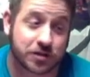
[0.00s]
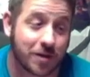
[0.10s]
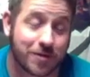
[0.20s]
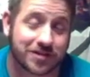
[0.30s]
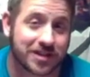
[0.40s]

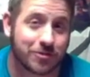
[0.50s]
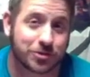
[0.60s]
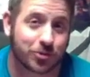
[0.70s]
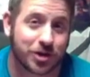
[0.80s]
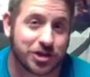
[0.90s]
some reason it
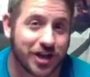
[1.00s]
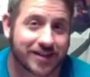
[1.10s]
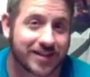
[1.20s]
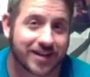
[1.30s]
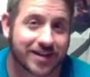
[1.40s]
was
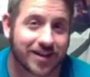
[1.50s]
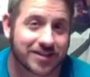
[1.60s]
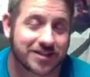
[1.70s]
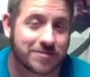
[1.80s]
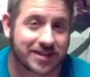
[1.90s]
rejected in
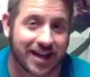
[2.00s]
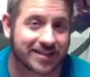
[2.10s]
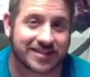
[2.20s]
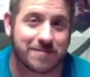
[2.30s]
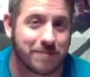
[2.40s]
customs and
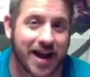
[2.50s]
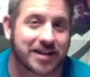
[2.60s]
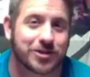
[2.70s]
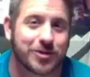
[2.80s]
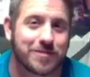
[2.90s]
got sent
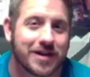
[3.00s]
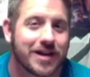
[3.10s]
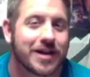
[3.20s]
back to him.